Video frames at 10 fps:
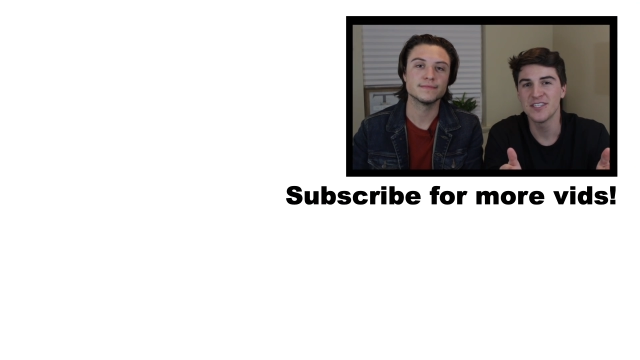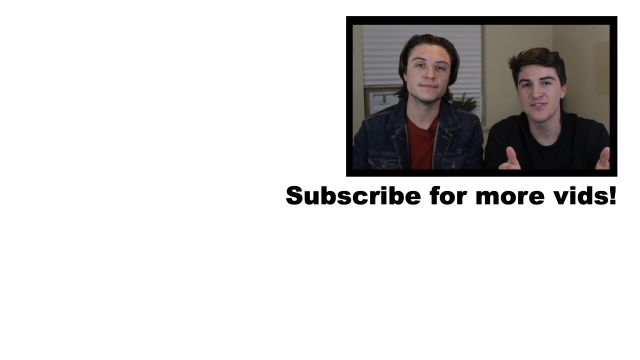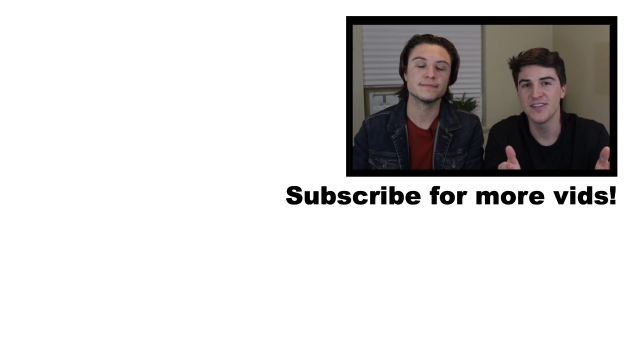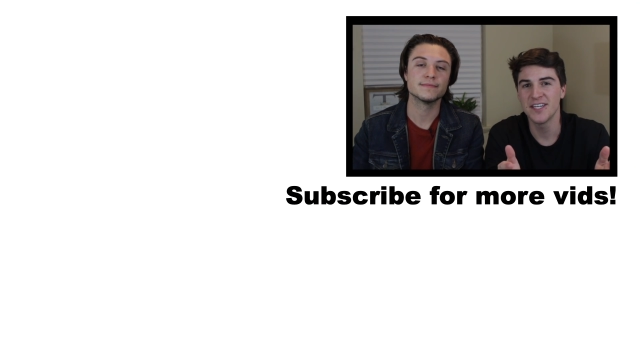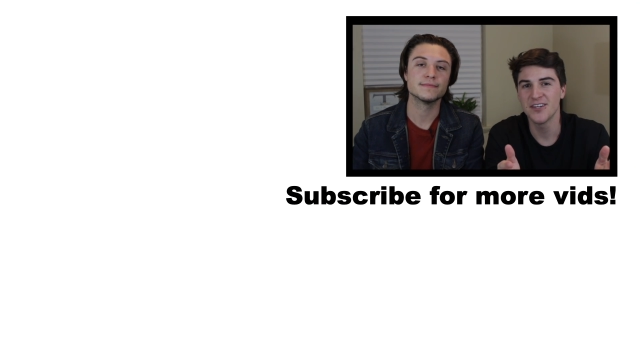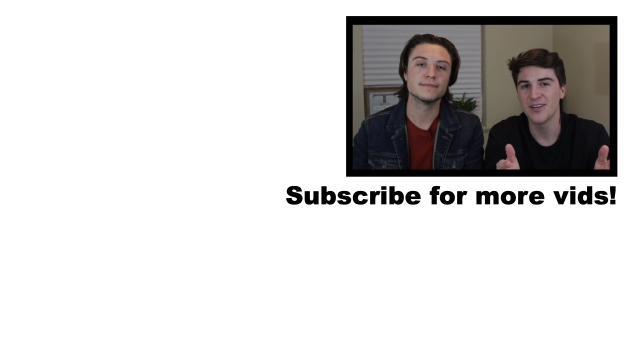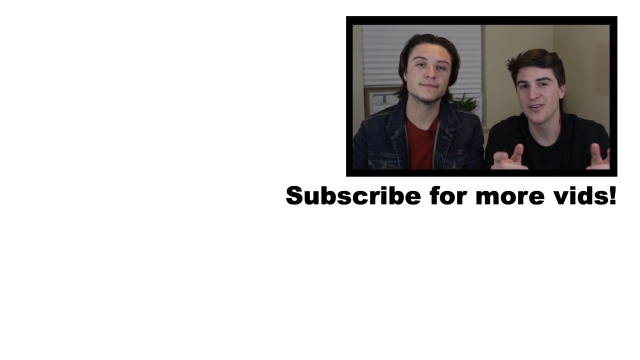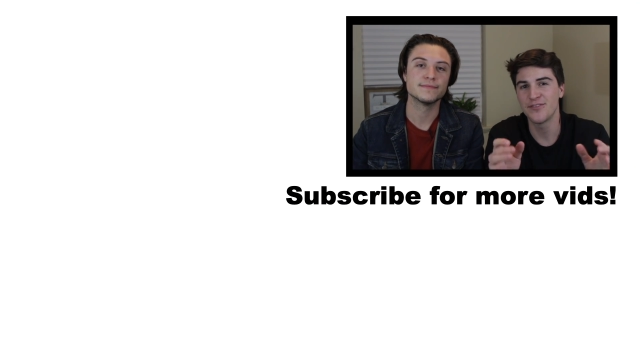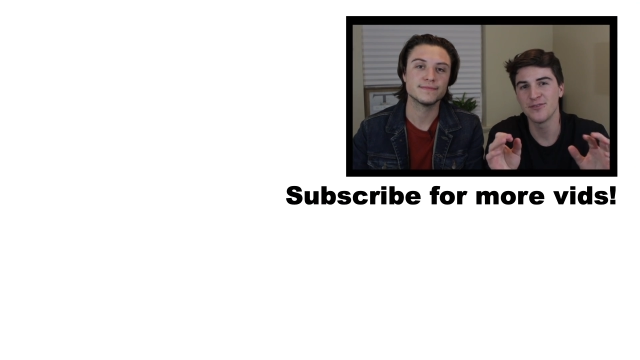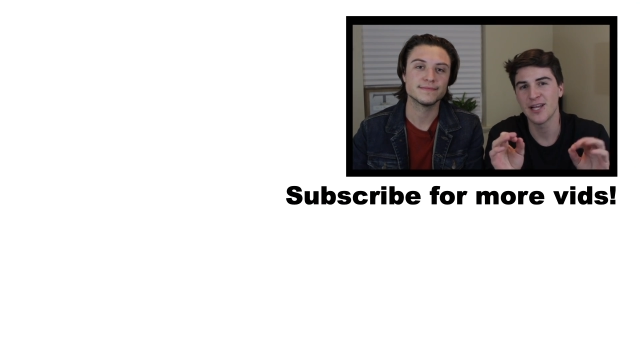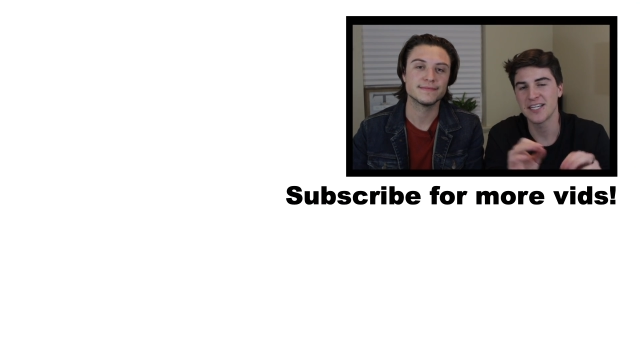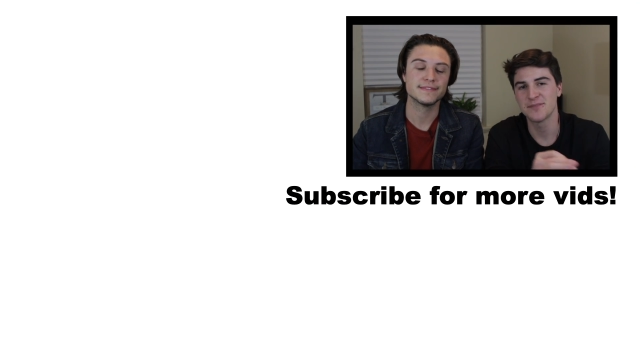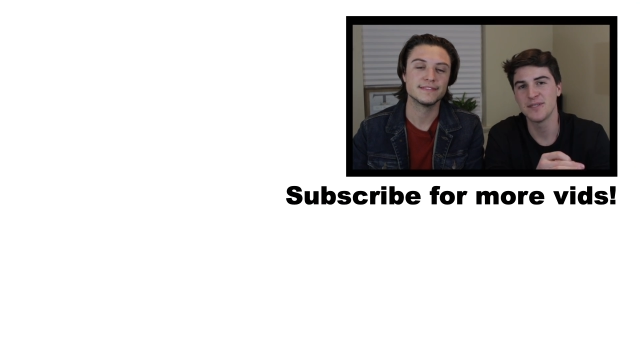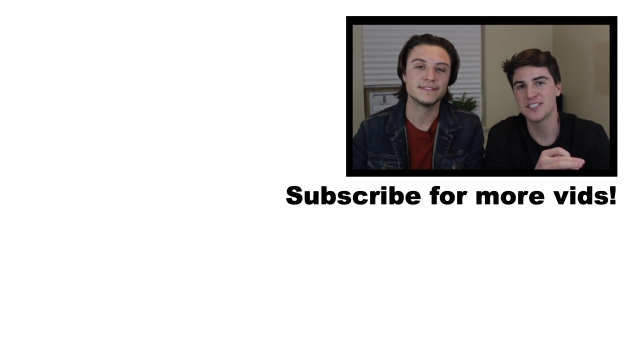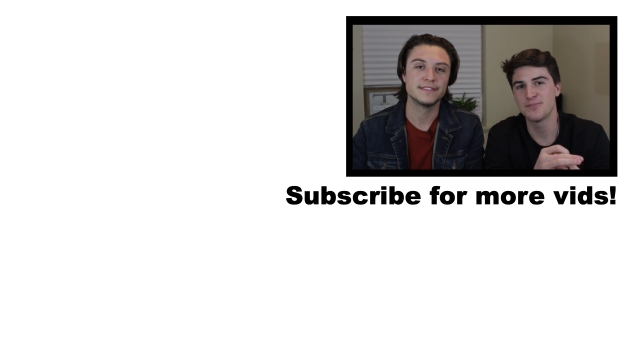Speaker 1: this video, if you liked
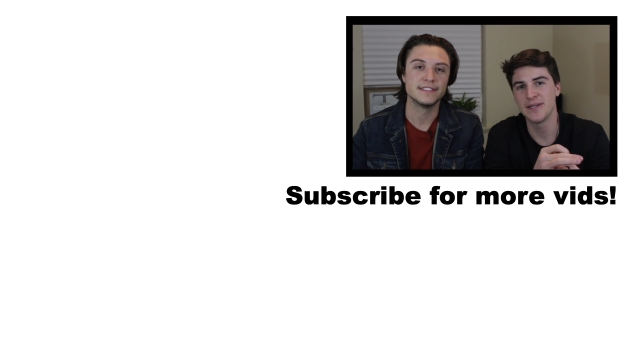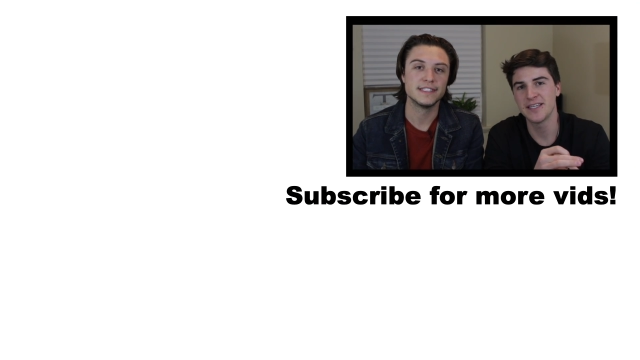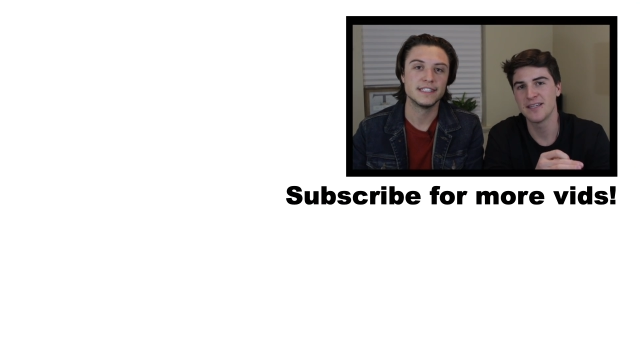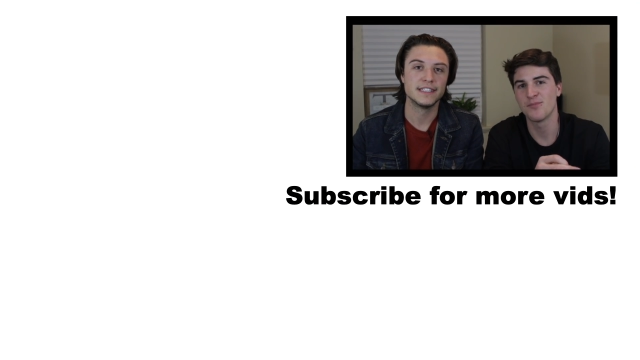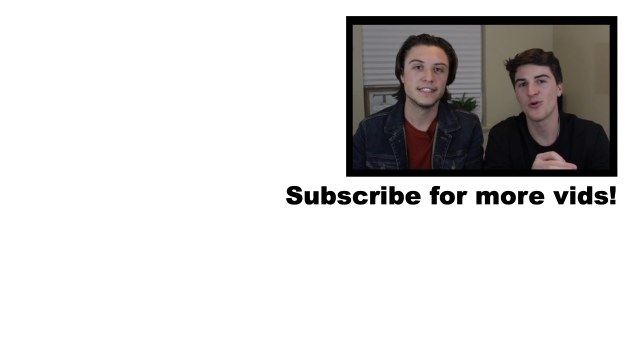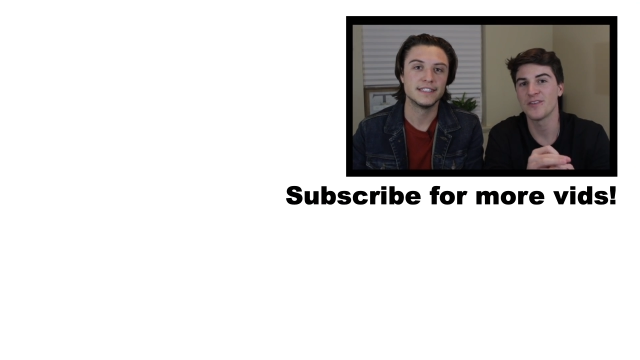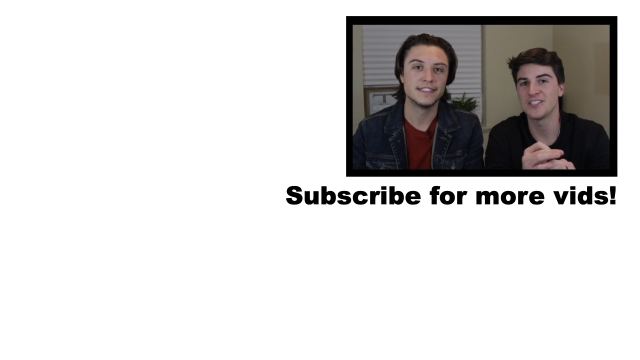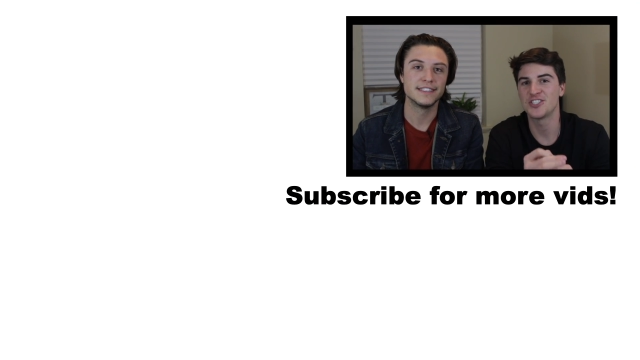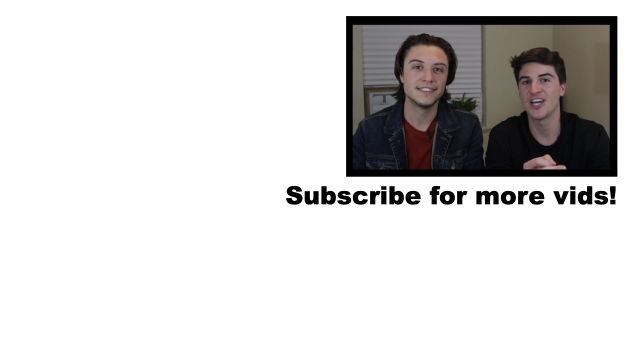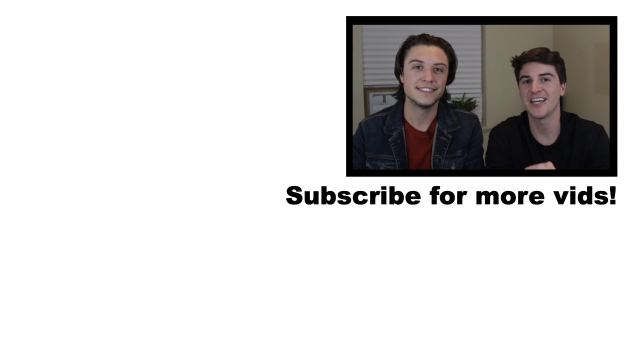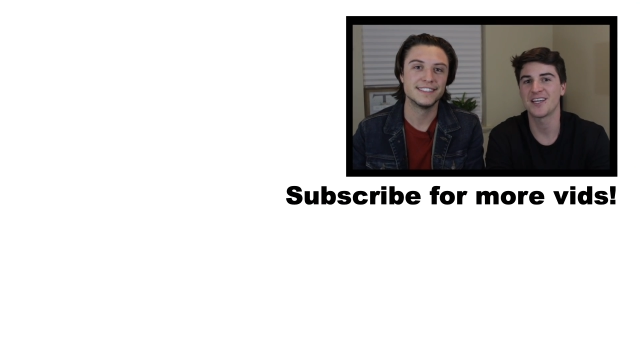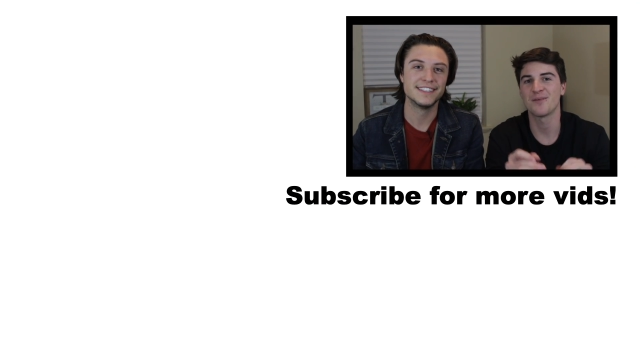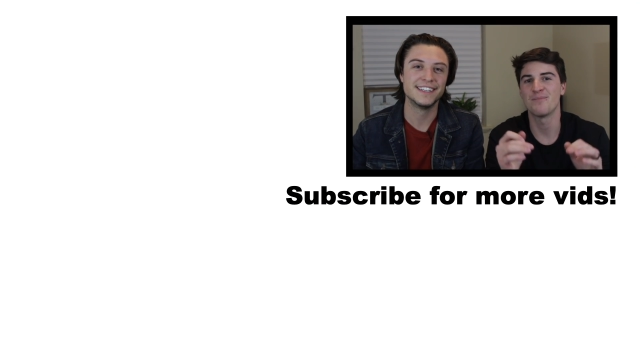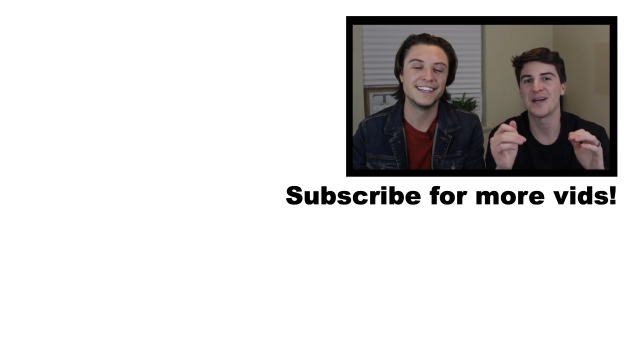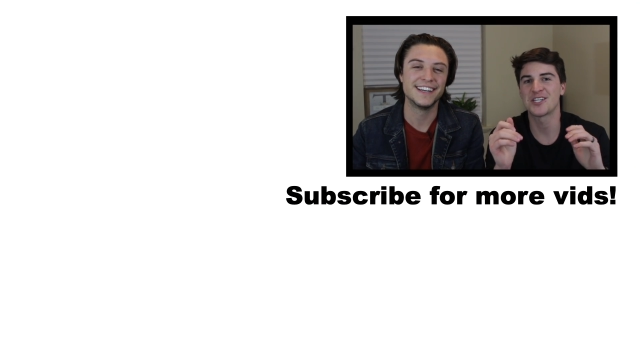me speaking more than Jake,
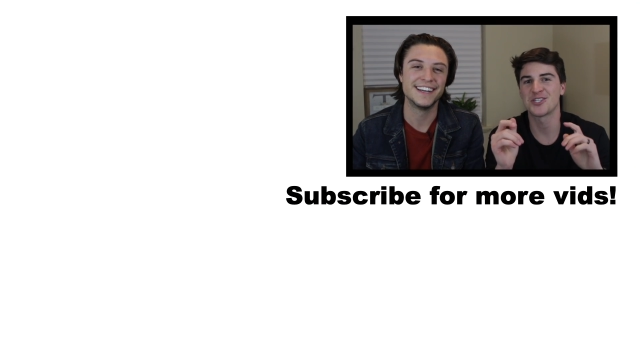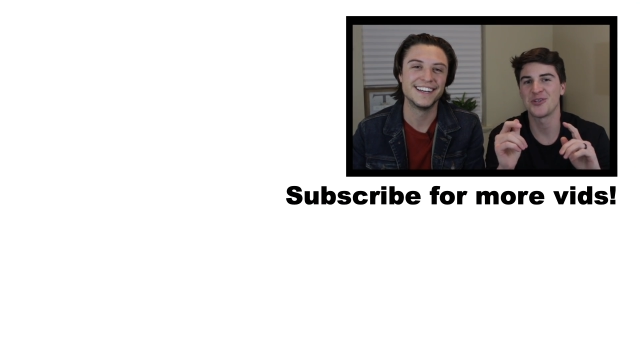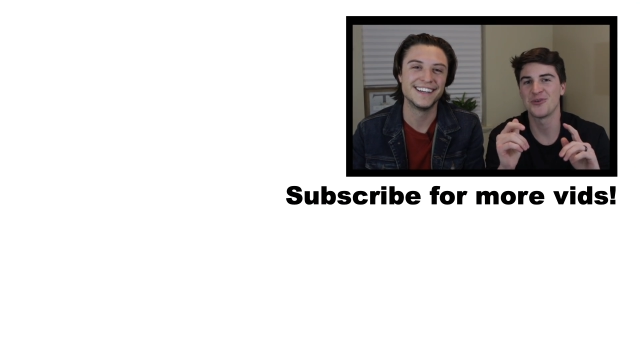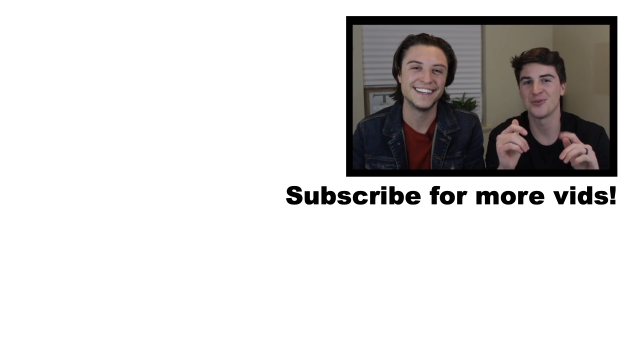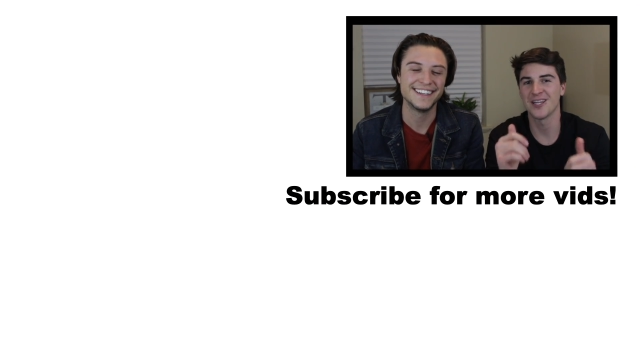make sure you